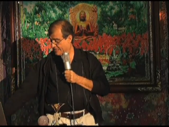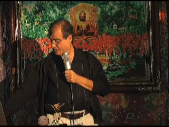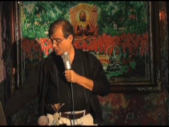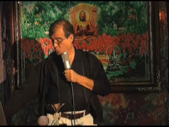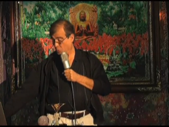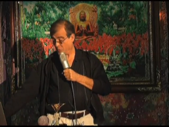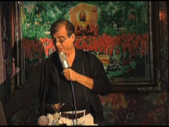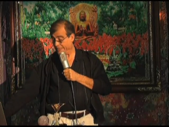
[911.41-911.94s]

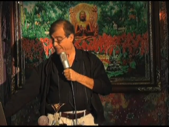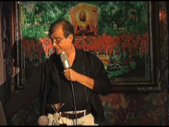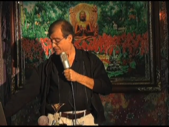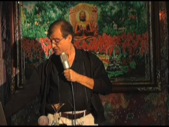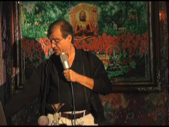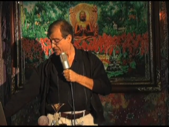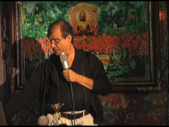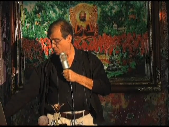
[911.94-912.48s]
Korean
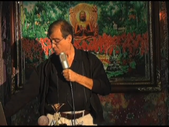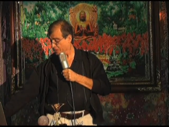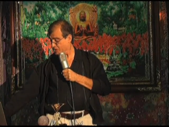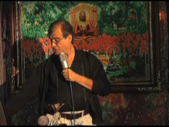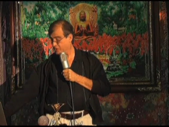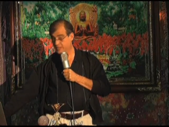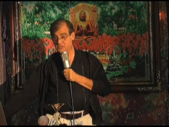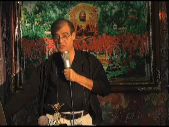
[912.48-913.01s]
is out,
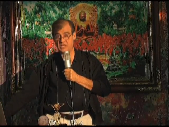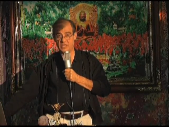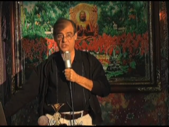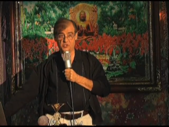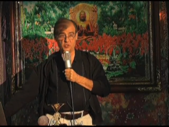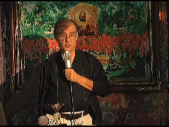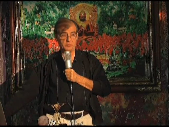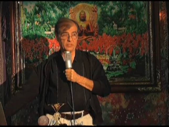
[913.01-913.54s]
Russian is
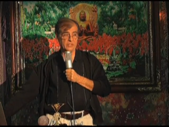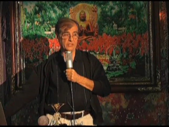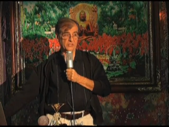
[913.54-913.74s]
out, German,